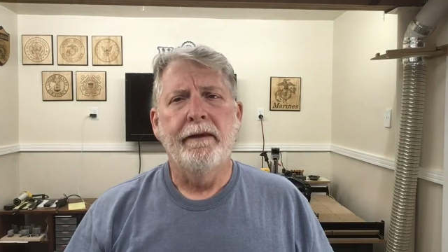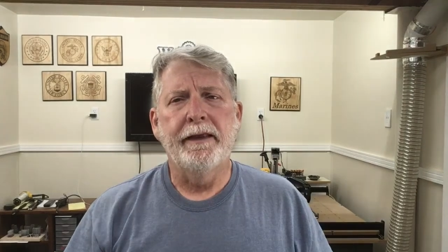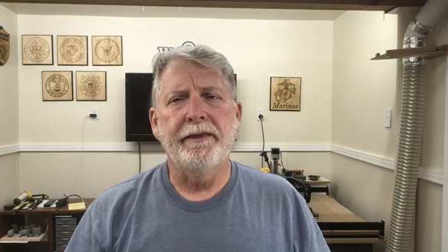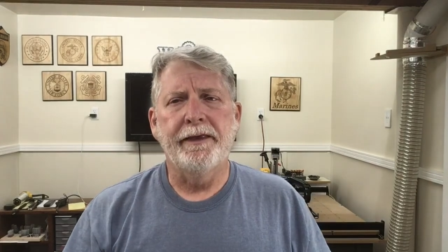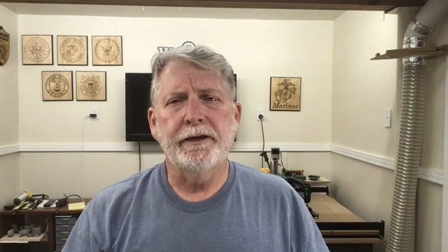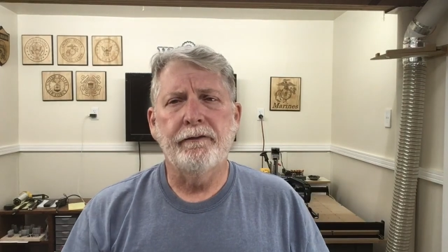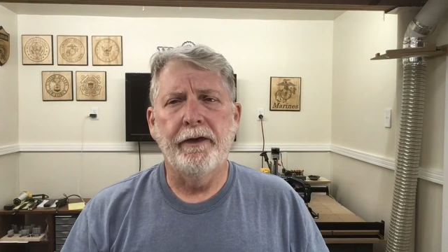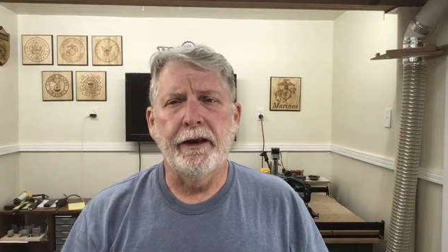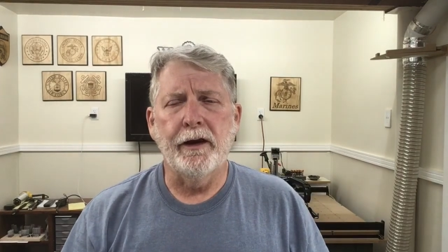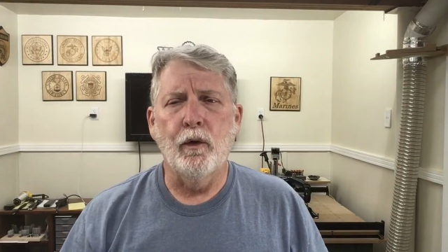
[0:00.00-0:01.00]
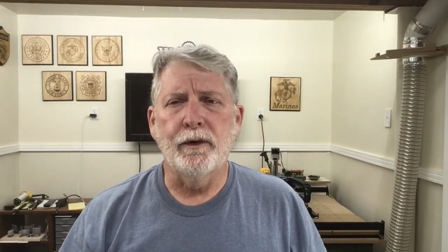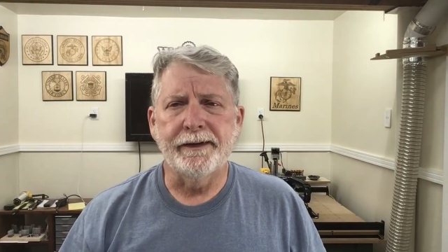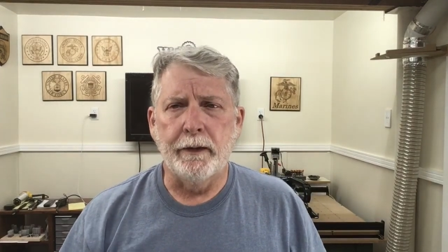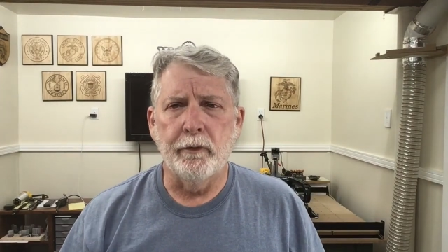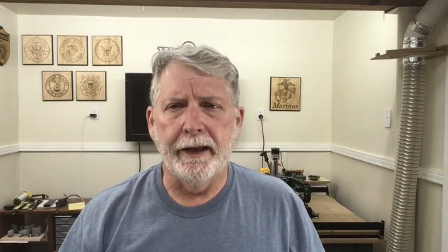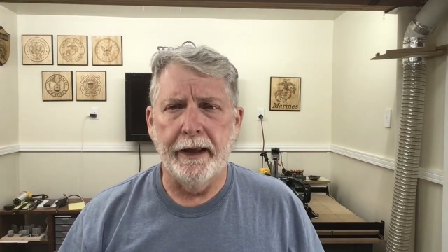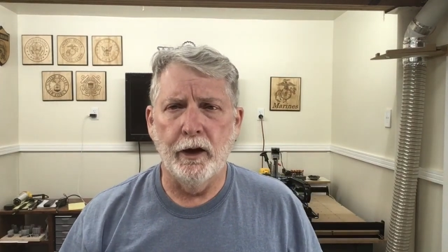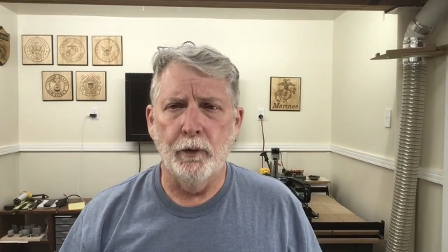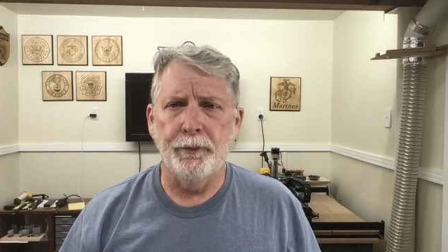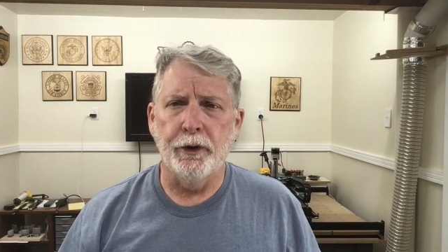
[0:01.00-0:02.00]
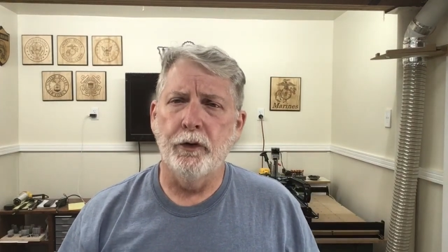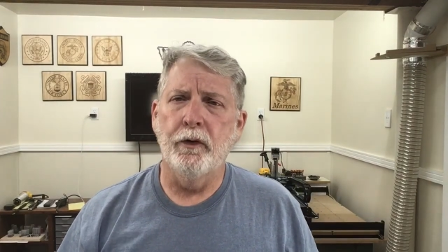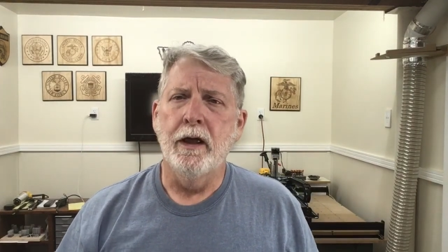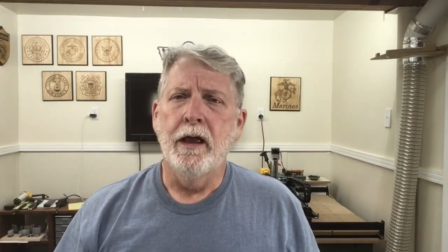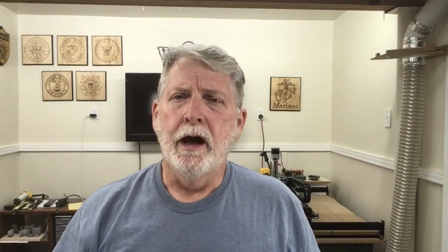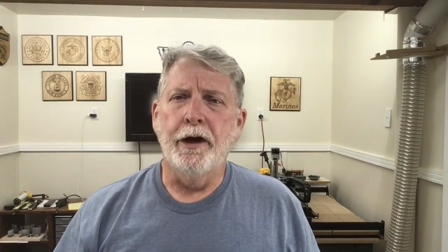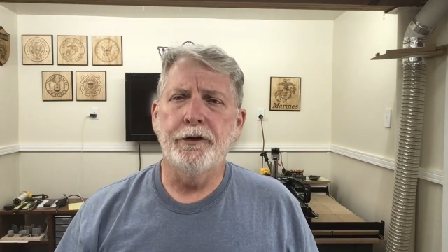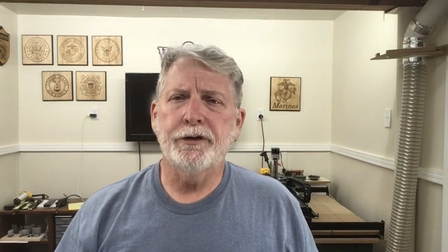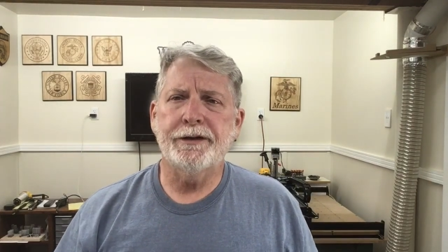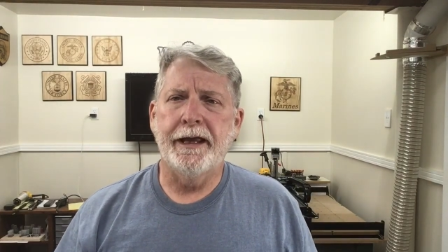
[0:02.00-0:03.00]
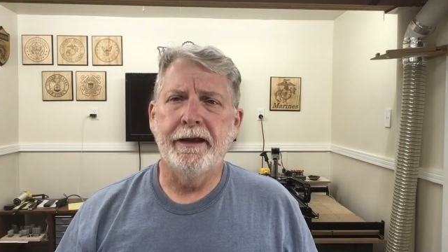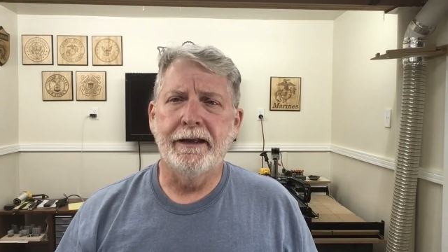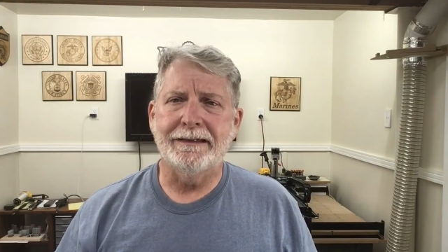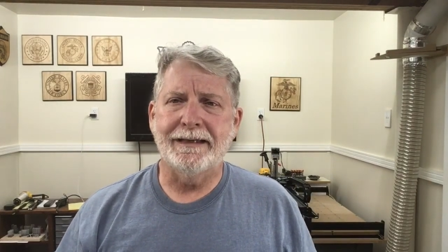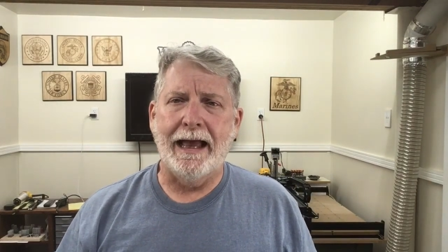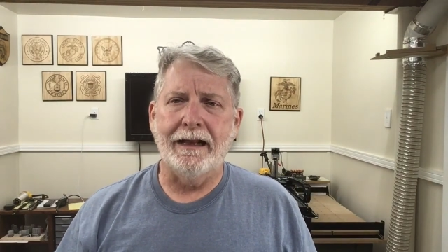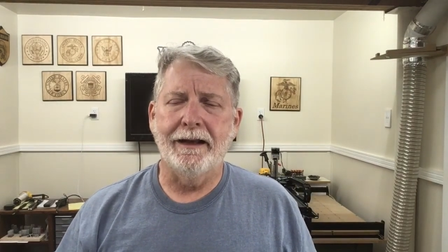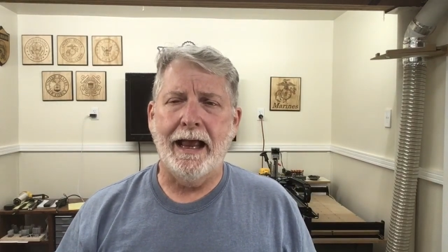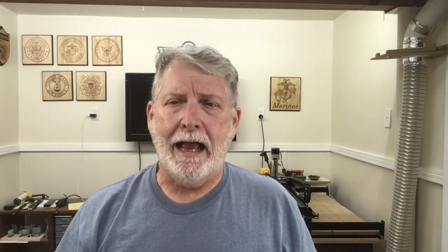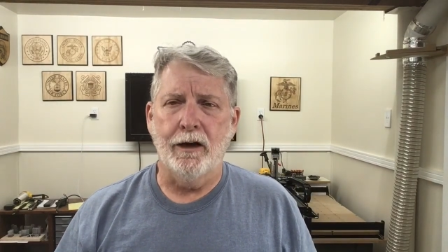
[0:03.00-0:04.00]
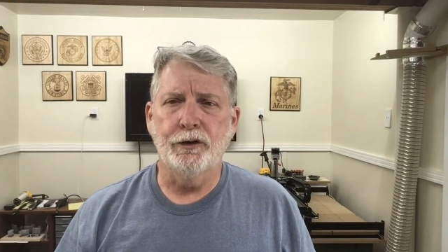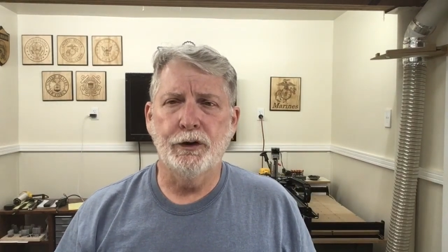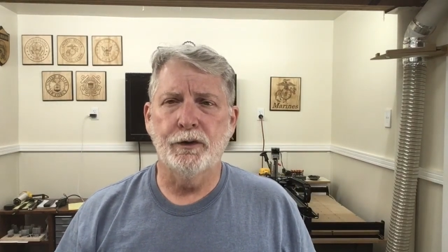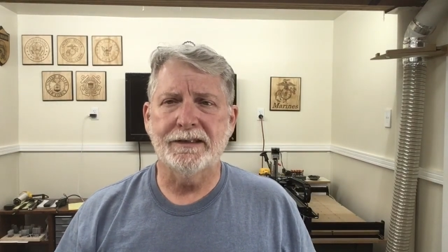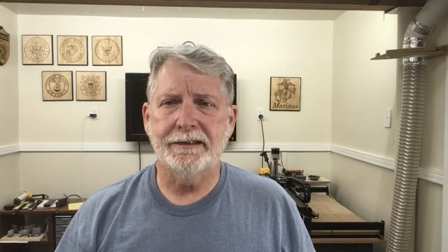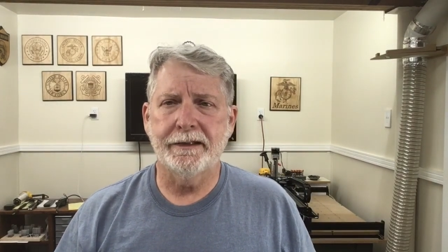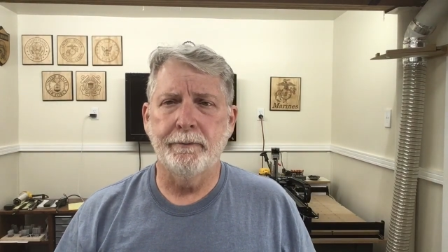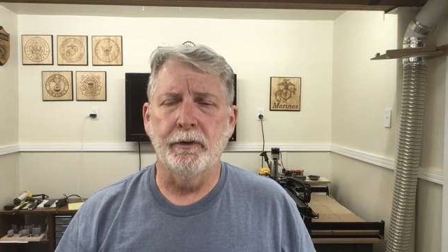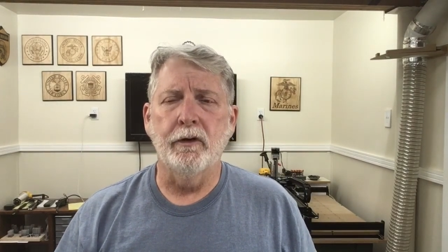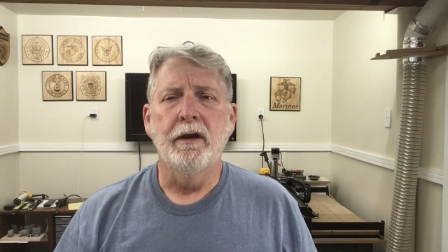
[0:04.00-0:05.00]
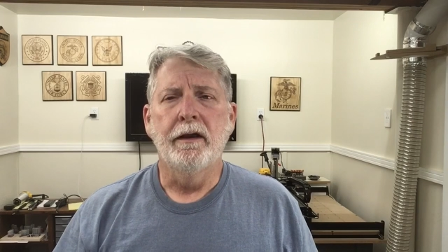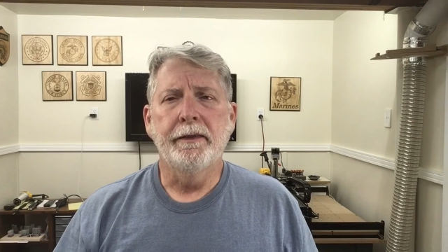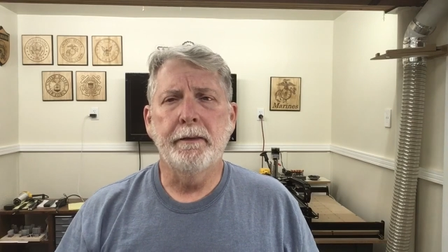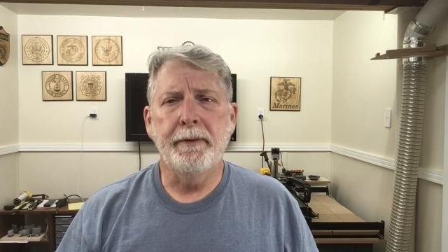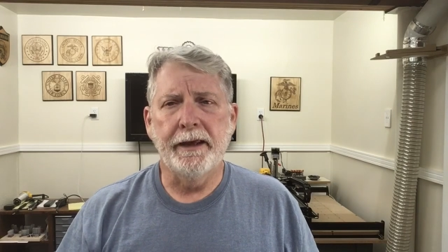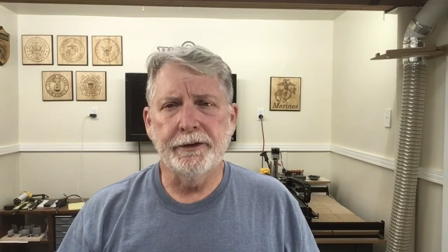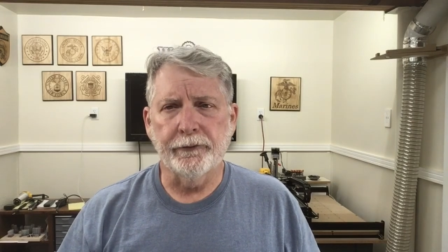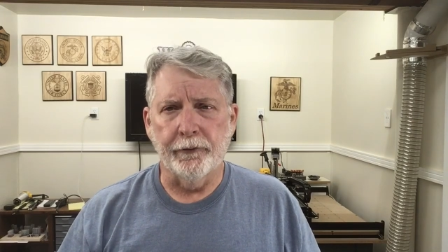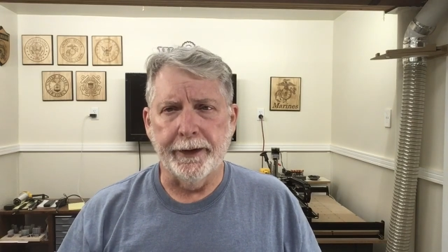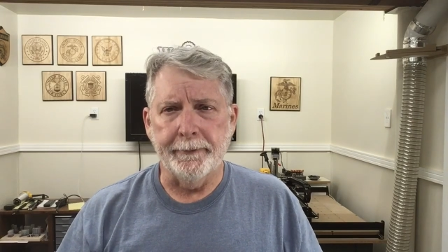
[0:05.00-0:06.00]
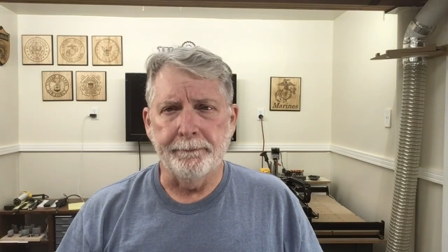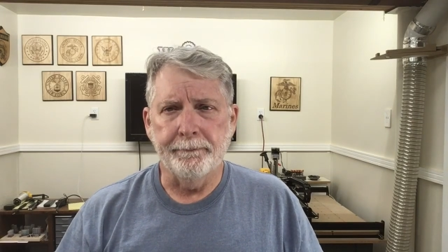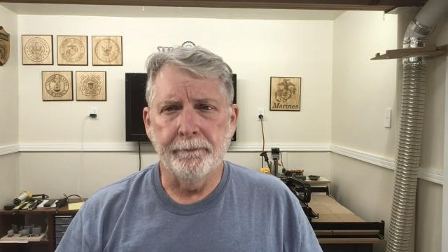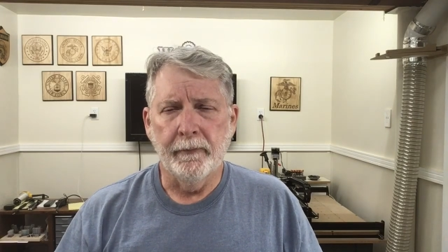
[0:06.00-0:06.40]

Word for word: that this video was able to help you understand exactly how to assemble the base frame.